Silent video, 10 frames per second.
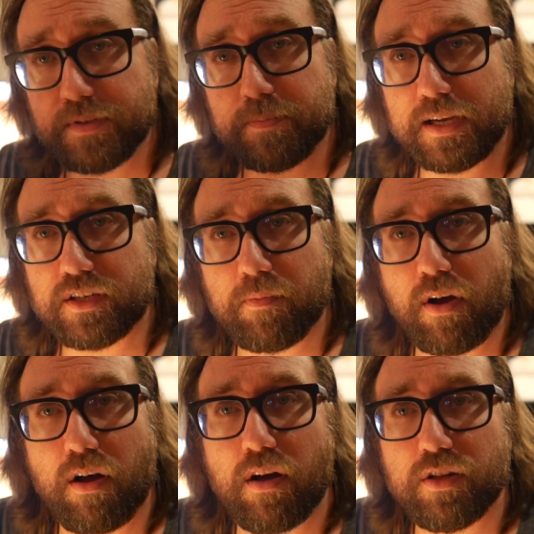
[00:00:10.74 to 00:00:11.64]
Spektor
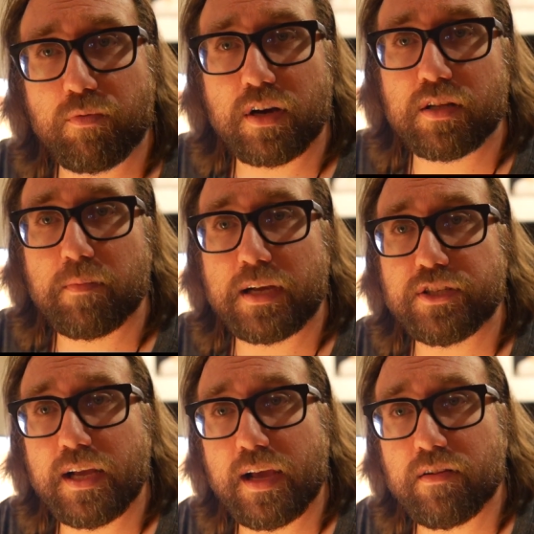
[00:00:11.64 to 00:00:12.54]
Baal and welcome to my
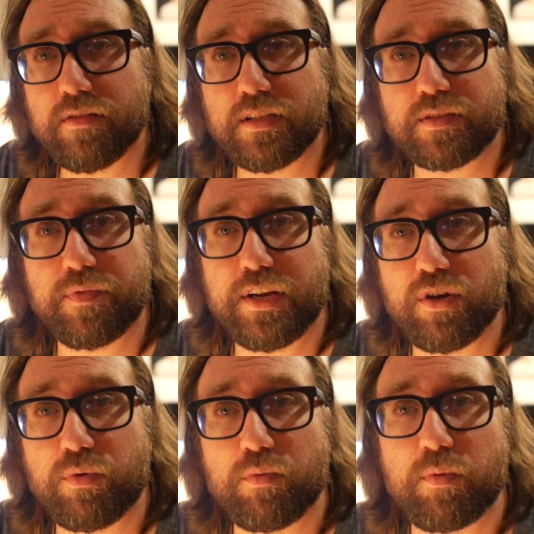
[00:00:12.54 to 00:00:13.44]
channel. In this
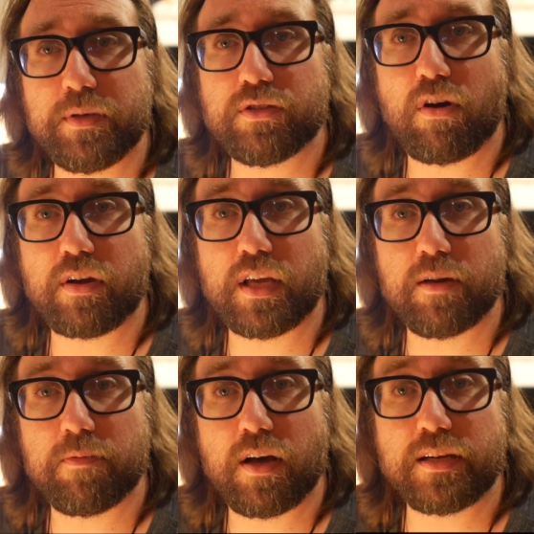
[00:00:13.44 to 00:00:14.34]
video we will be
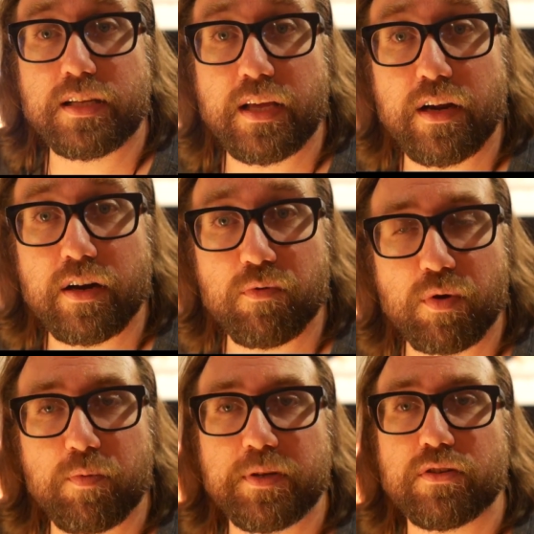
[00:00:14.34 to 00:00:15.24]
talking about gear.
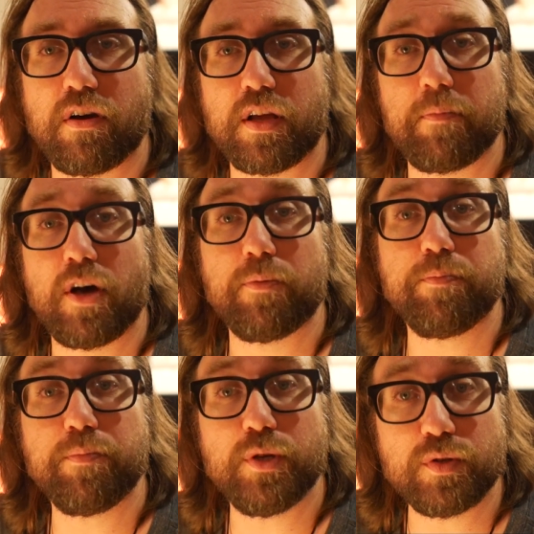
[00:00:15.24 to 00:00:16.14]
We will be talking about
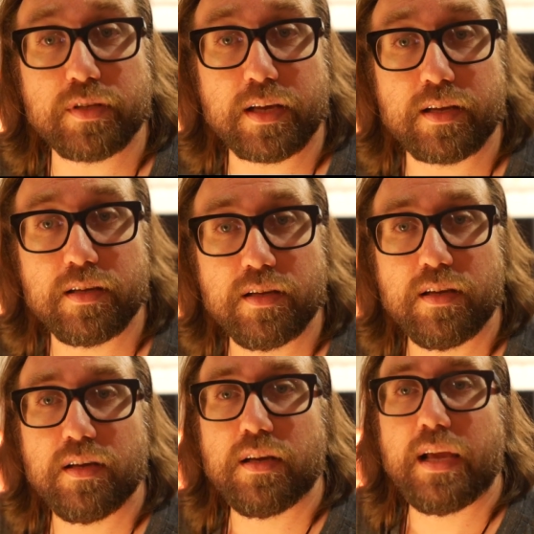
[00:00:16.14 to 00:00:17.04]
music
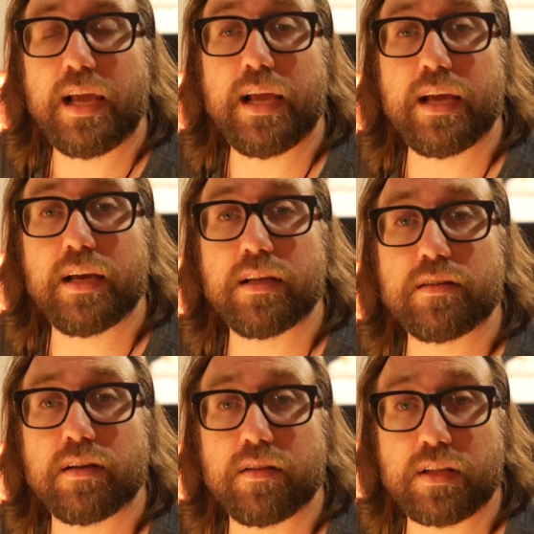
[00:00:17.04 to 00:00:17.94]

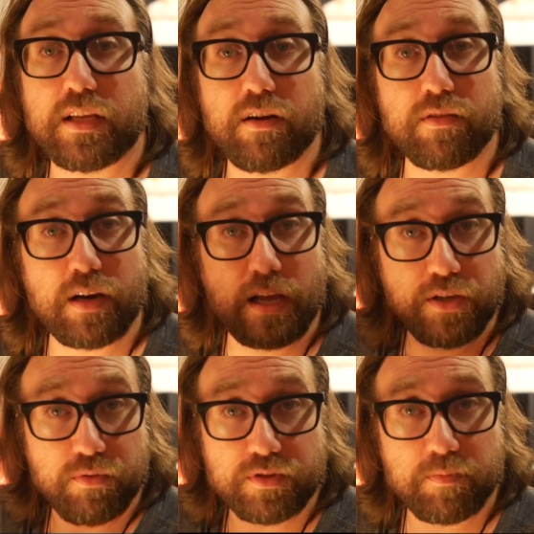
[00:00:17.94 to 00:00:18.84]
and the gear that I
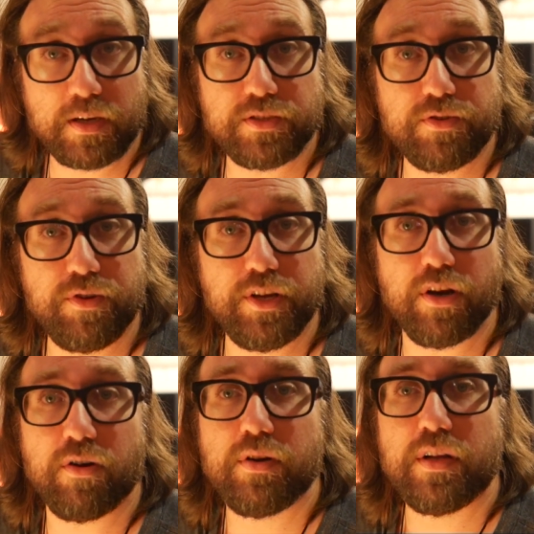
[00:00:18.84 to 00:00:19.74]
use in my
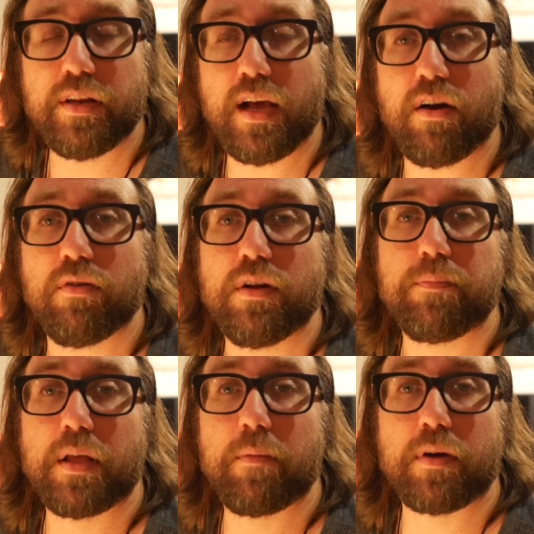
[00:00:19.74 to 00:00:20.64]
studio. Now,
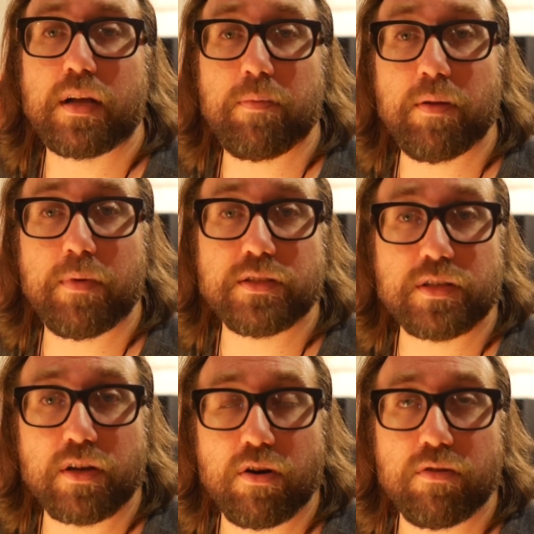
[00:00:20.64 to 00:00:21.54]
a couple of
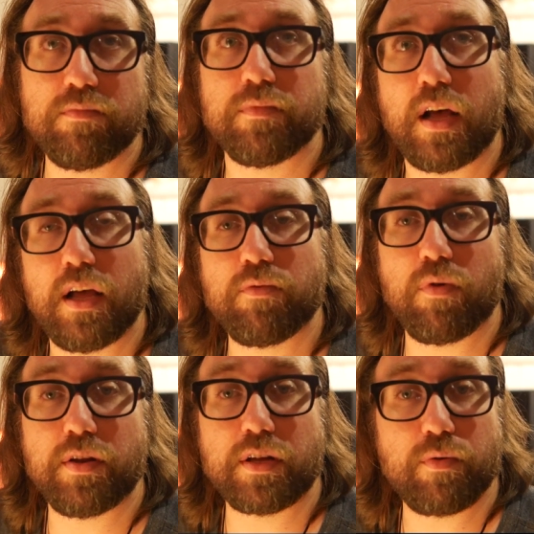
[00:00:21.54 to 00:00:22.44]
months ago I
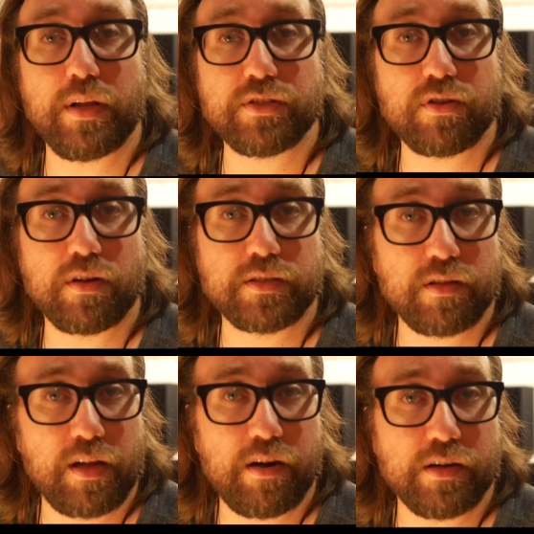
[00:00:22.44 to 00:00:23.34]
won a Crane Song
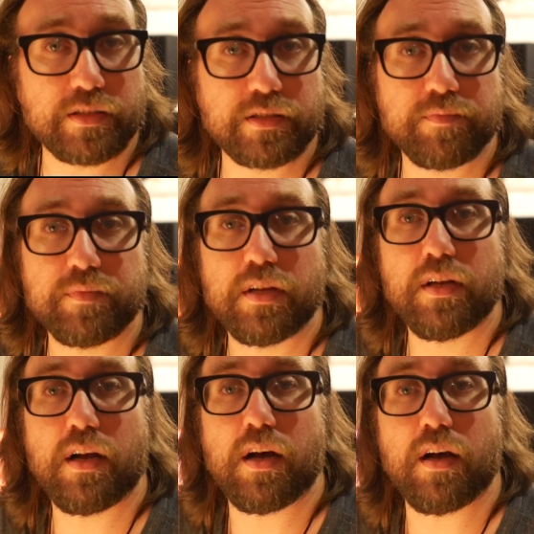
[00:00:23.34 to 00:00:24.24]
Solaris
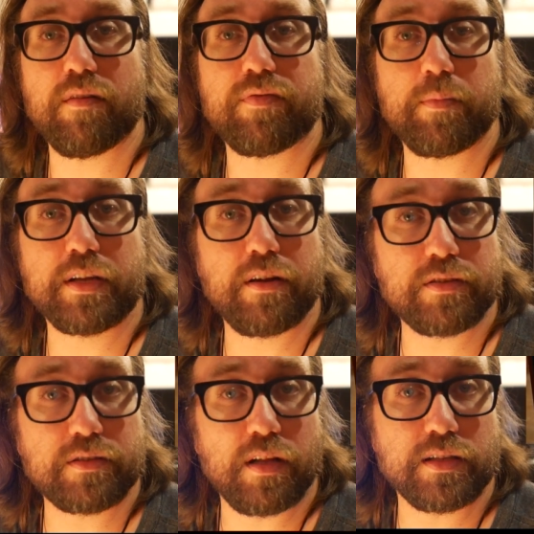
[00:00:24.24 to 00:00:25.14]
uh, from a
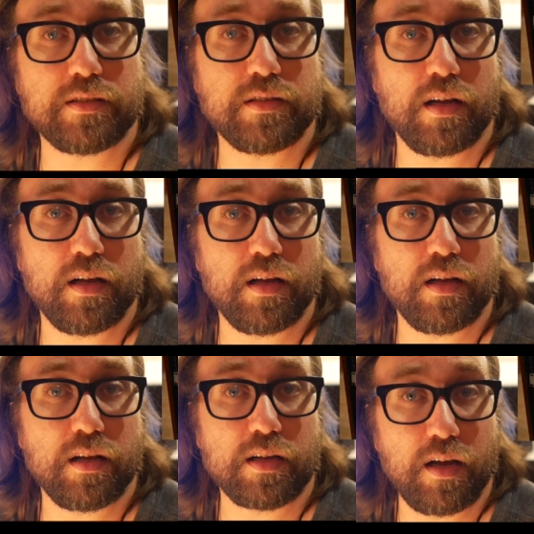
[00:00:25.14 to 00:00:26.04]
Gearslutz
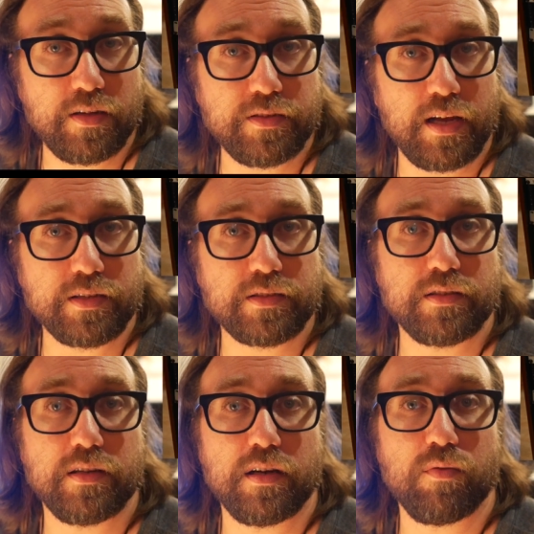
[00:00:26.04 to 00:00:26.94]
uh,
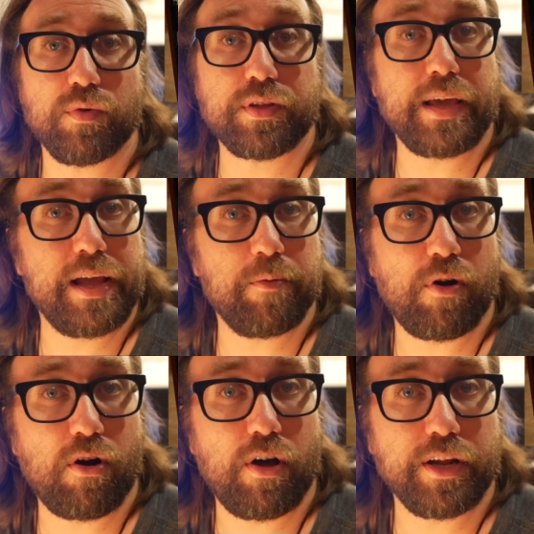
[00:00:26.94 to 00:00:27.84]
contest uh, with
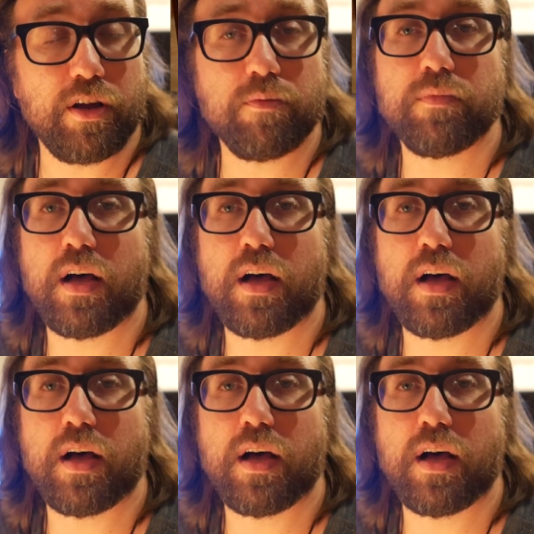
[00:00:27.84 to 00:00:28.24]
KMR Audio.